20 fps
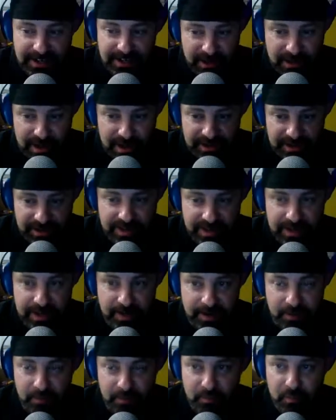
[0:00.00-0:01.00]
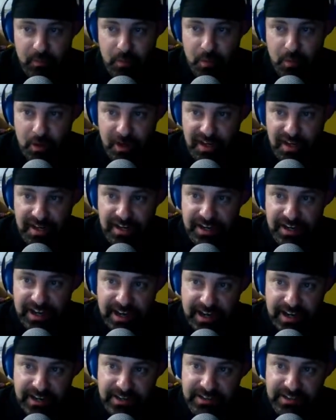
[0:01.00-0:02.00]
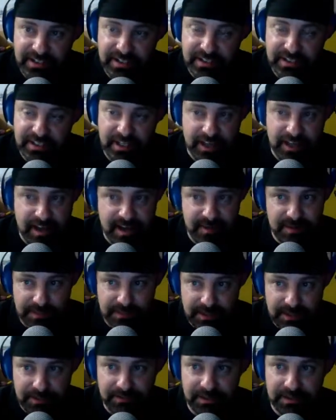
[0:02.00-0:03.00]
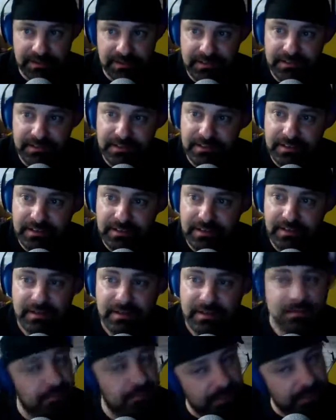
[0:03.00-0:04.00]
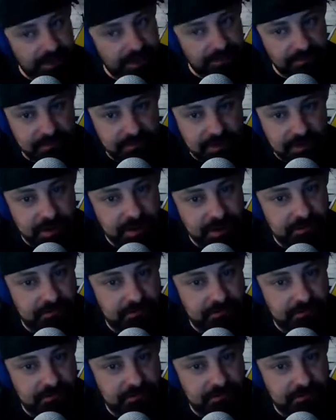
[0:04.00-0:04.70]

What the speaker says: on, and we're gonna end. She's gonna end up leaving, but we're gonna.